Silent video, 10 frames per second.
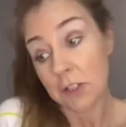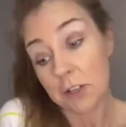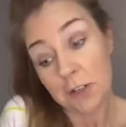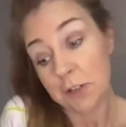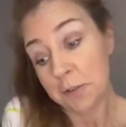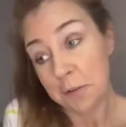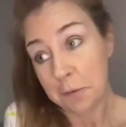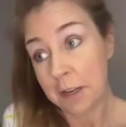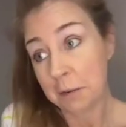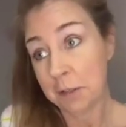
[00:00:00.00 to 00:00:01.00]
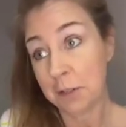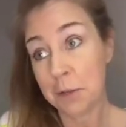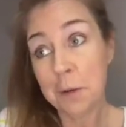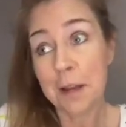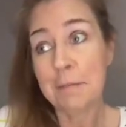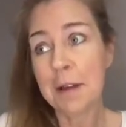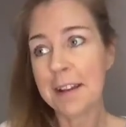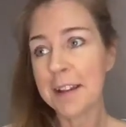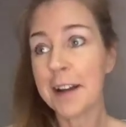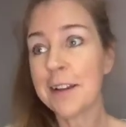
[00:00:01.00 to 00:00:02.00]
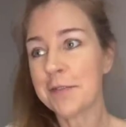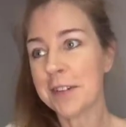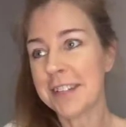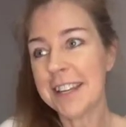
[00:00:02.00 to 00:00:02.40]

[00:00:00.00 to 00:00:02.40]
I should have told her what I was doing. I might have got it for